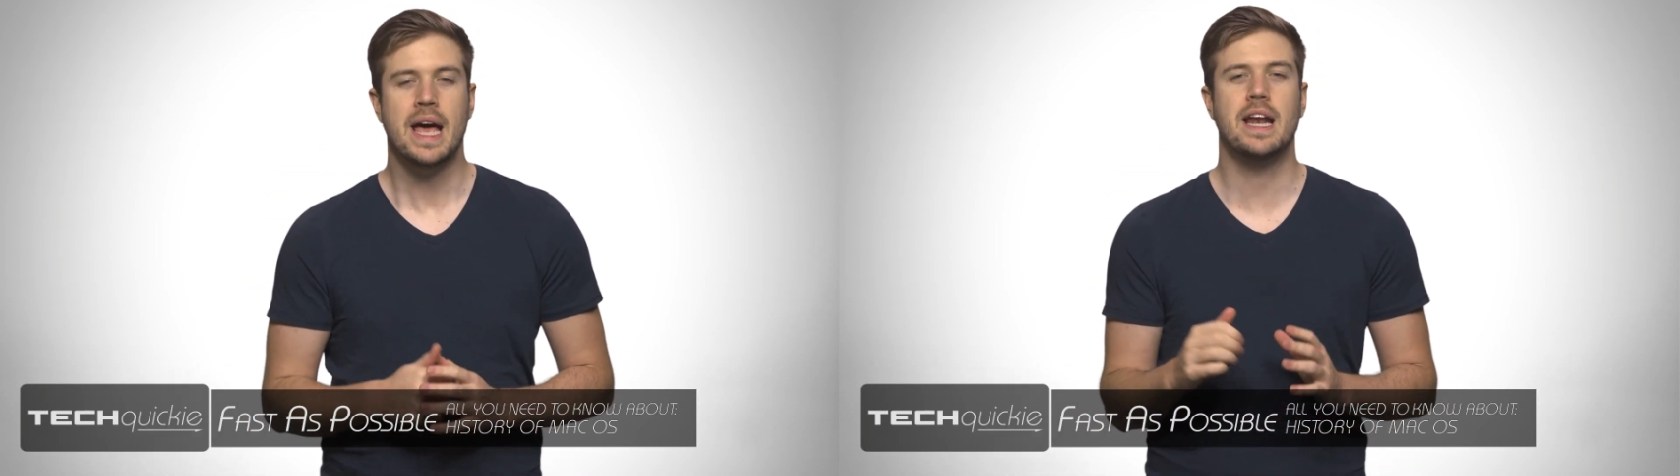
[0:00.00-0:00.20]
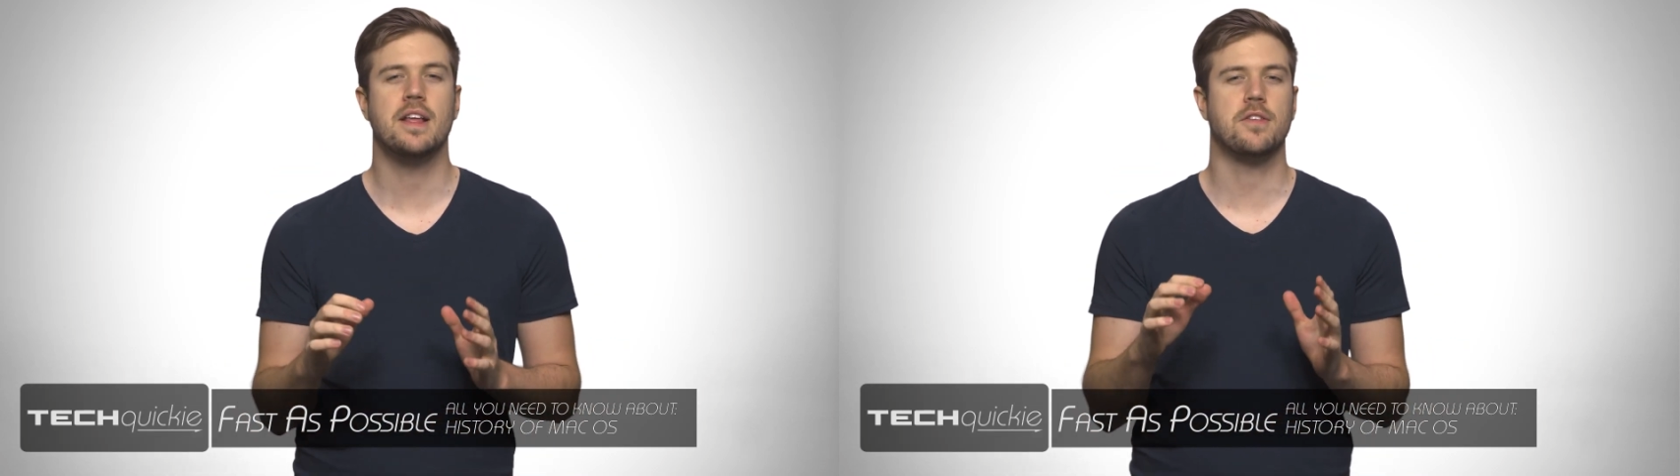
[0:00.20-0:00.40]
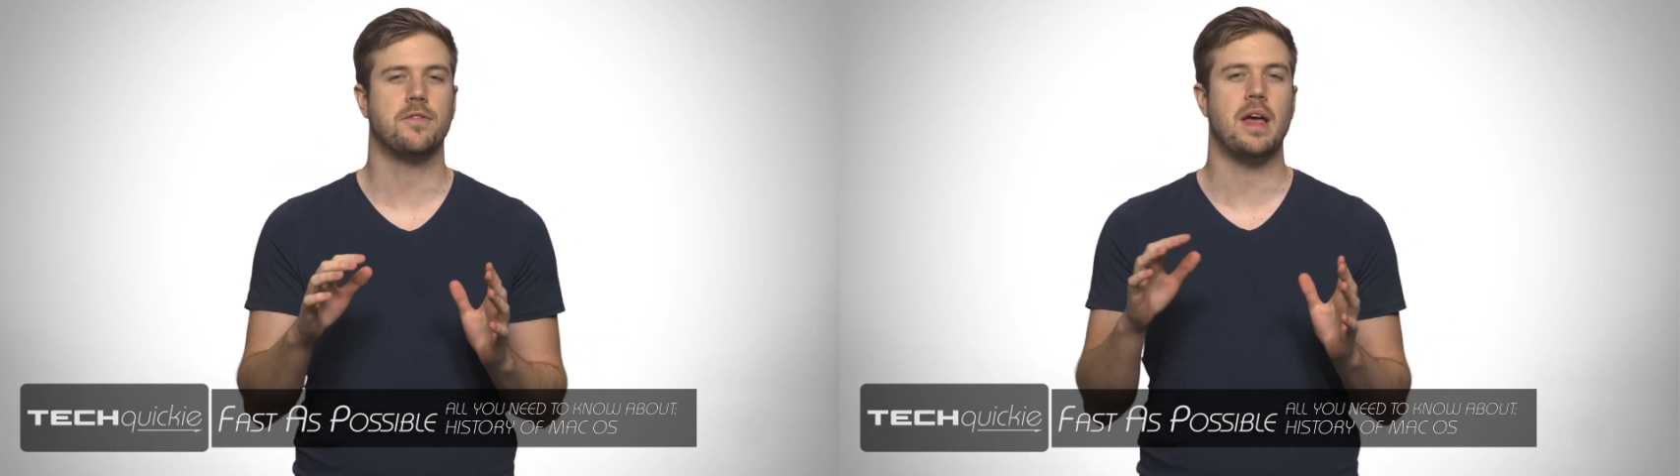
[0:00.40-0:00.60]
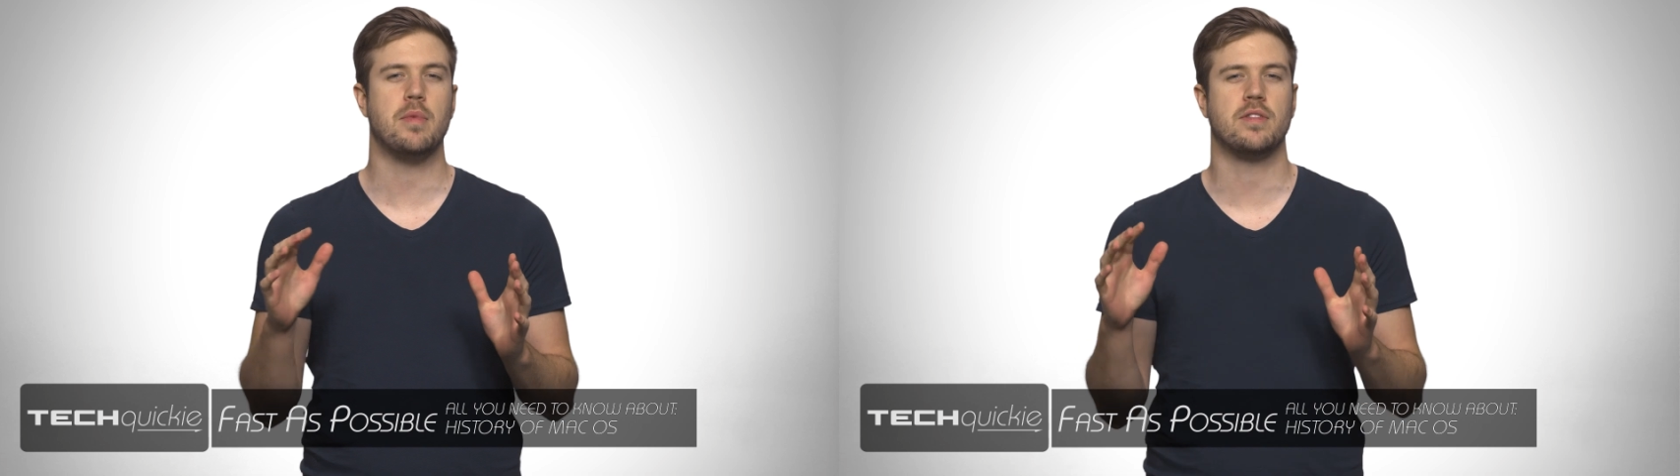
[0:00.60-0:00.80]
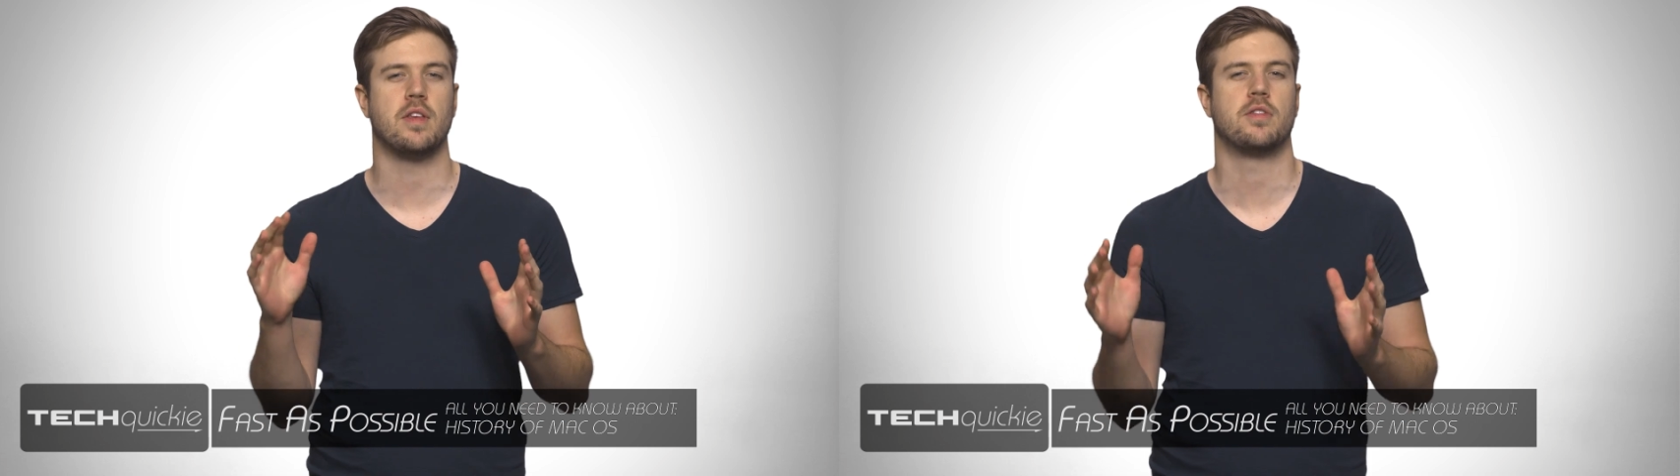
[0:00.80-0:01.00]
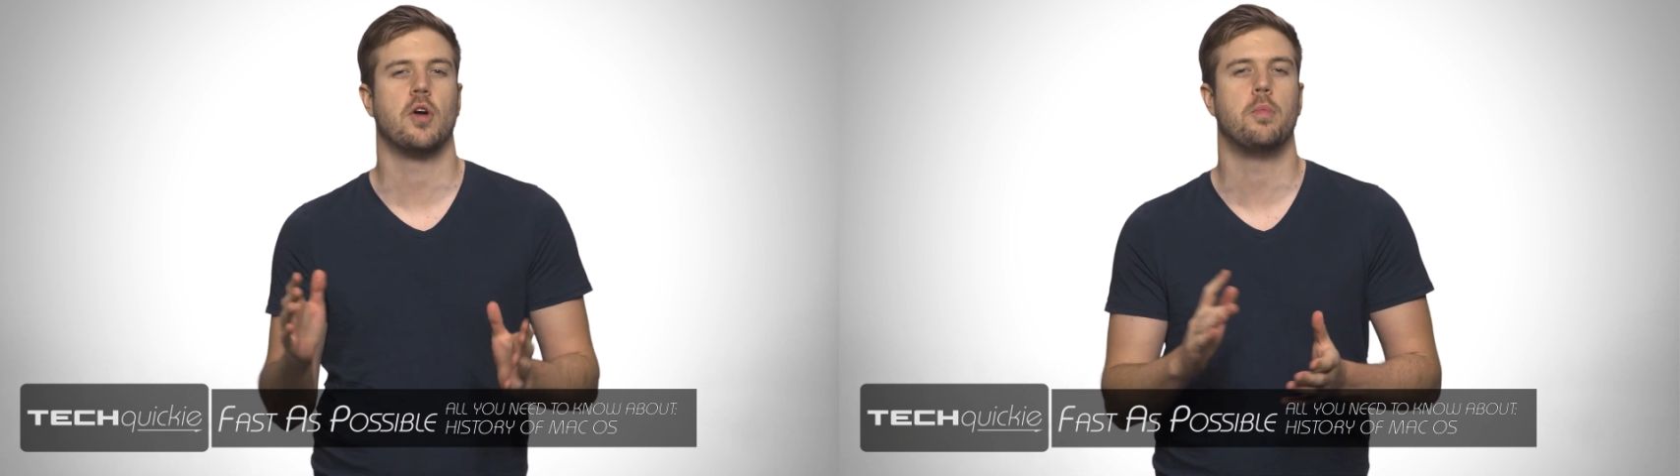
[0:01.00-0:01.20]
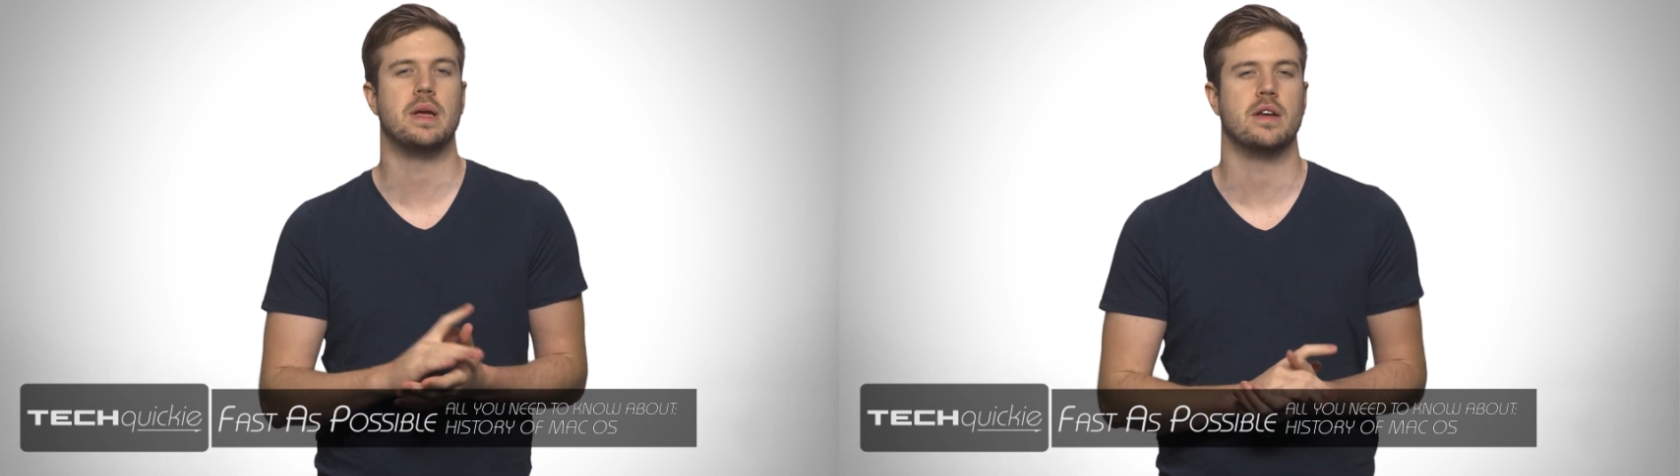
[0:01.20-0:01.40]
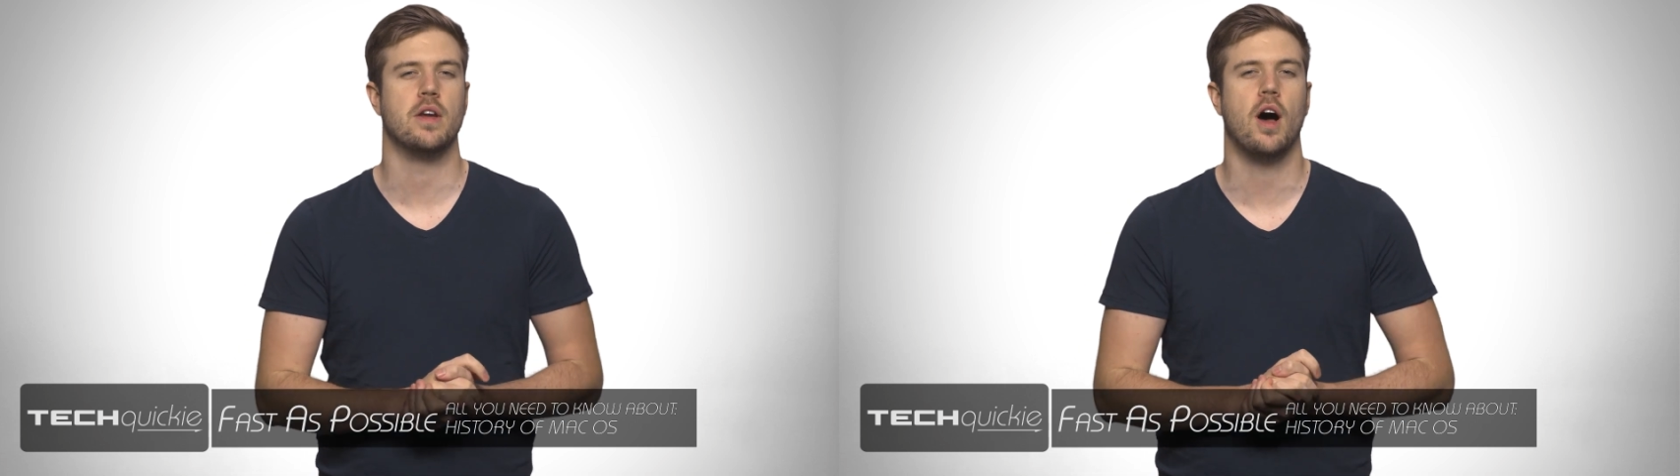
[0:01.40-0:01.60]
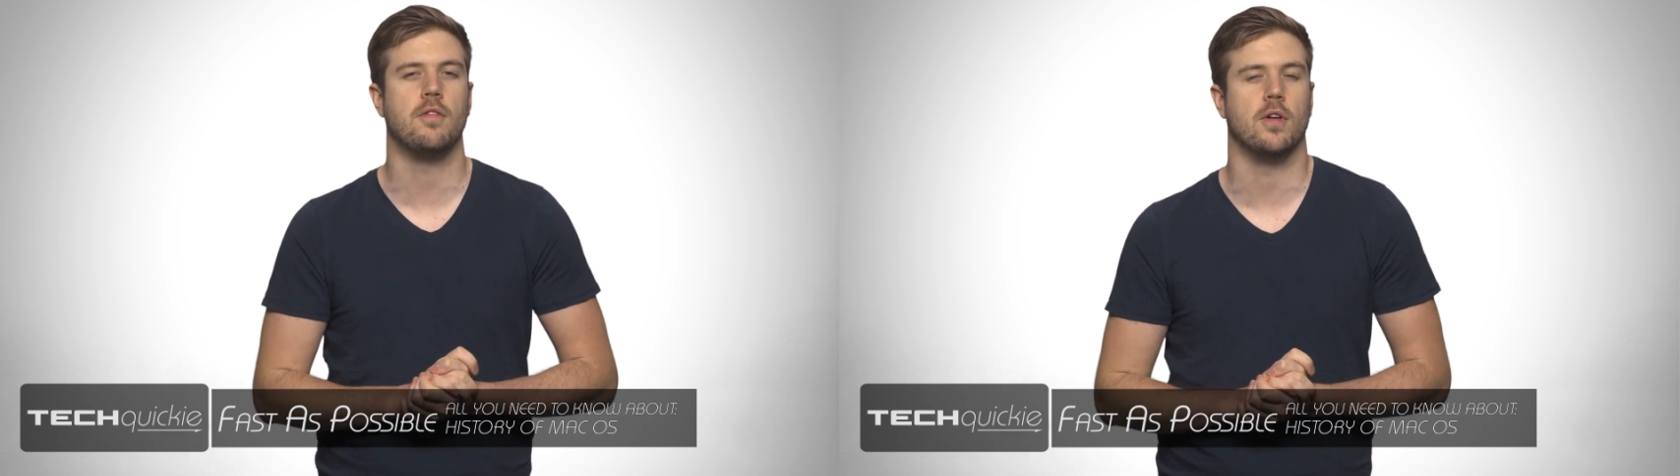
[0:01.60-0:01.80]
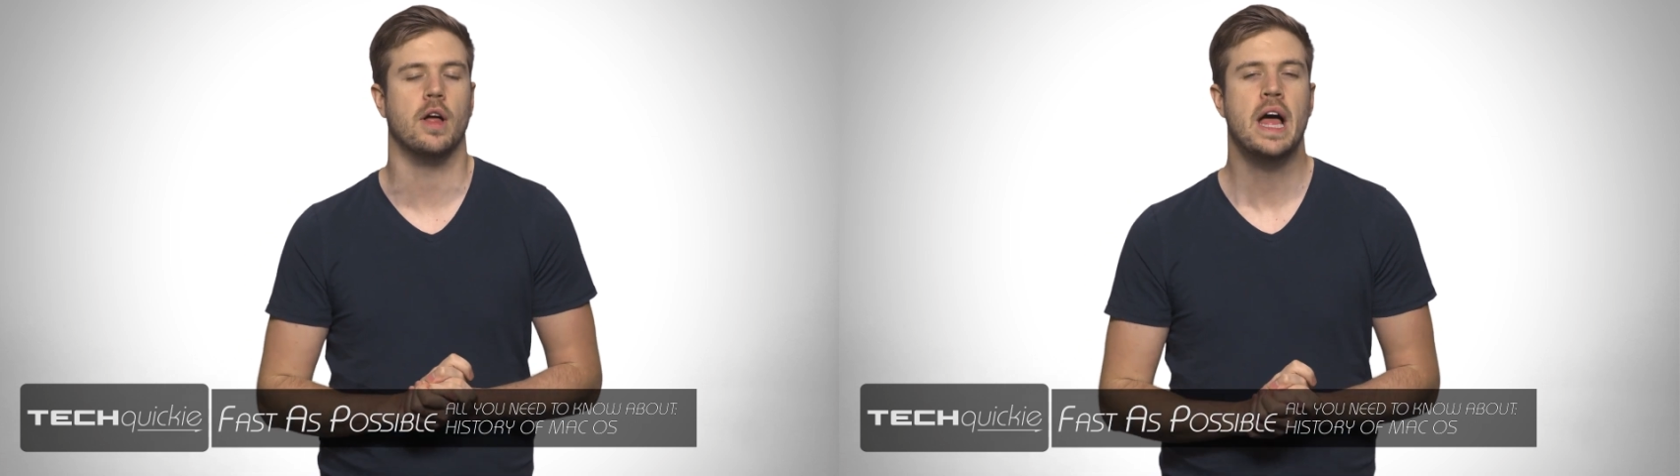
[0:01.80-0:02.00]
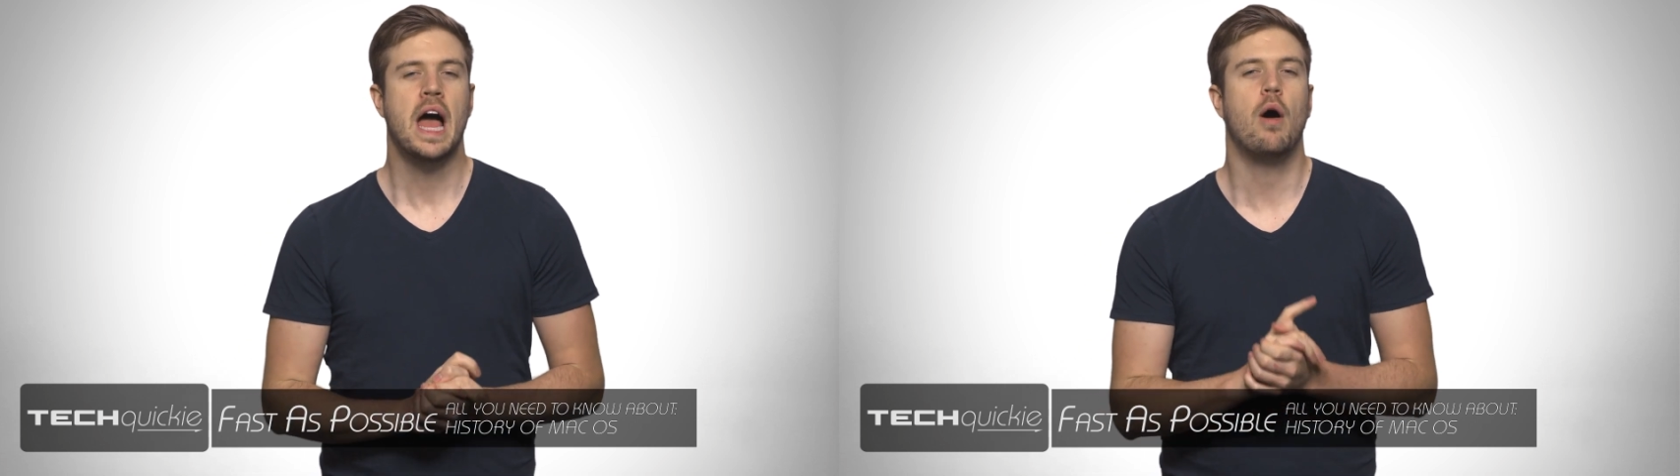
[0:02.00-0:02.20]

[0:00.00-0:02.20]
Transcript: in his famous dystopian novel.